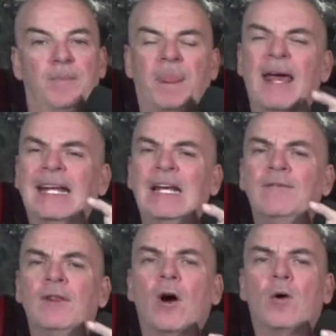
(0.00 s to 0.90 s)
And
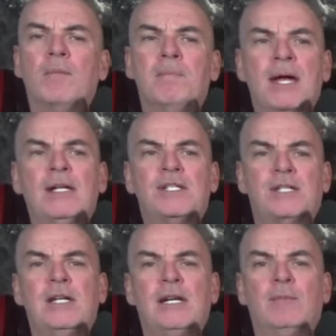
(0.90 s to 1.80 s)
even though it may
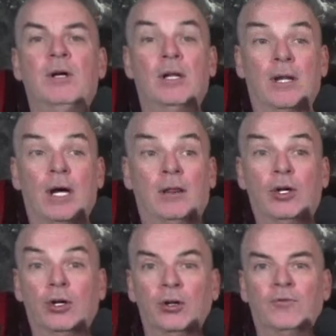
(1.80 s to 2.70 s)
seem like the
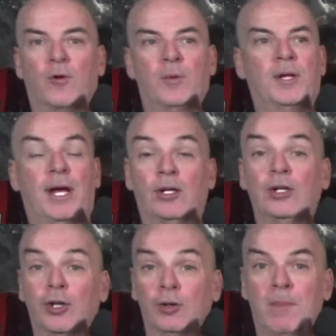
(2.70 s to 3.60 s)
good formulaic, a
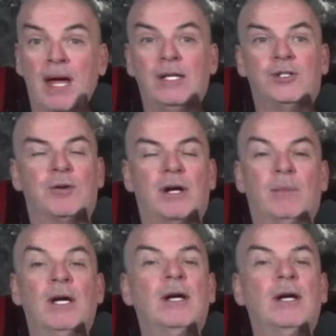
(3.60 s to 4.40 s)
good mainstream,